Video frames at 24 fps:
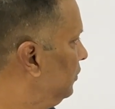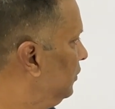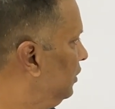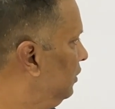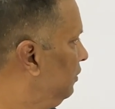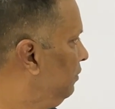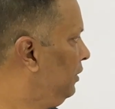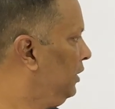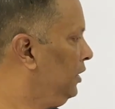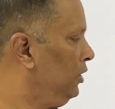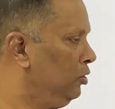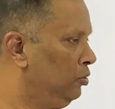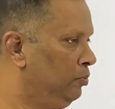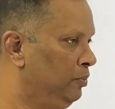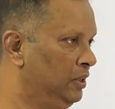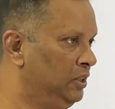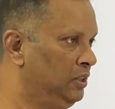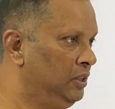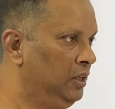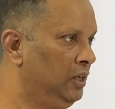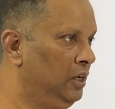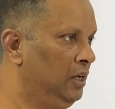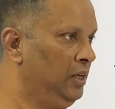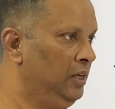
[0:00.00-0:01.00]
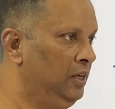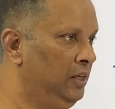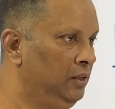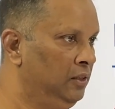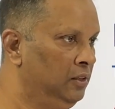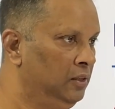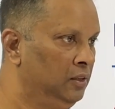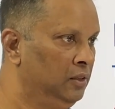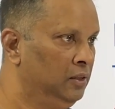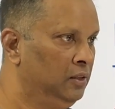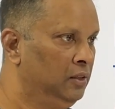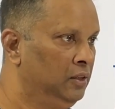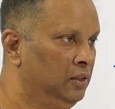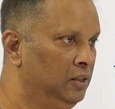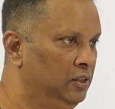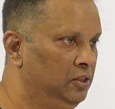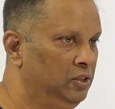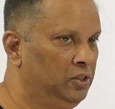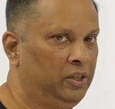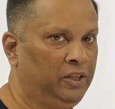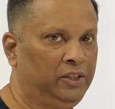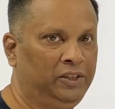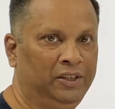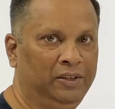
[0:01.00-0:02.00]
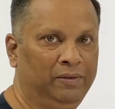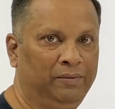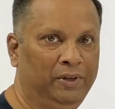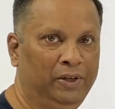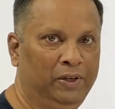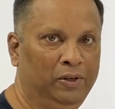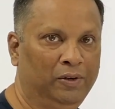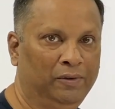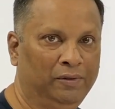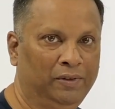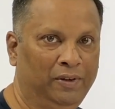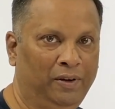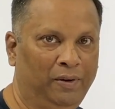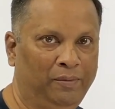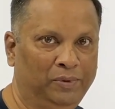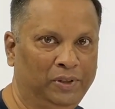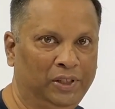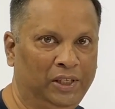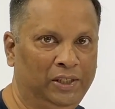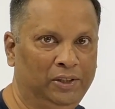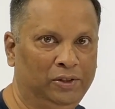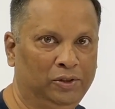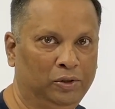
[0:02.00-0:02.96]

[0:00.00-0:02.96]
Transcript: video basically instruction video of the website.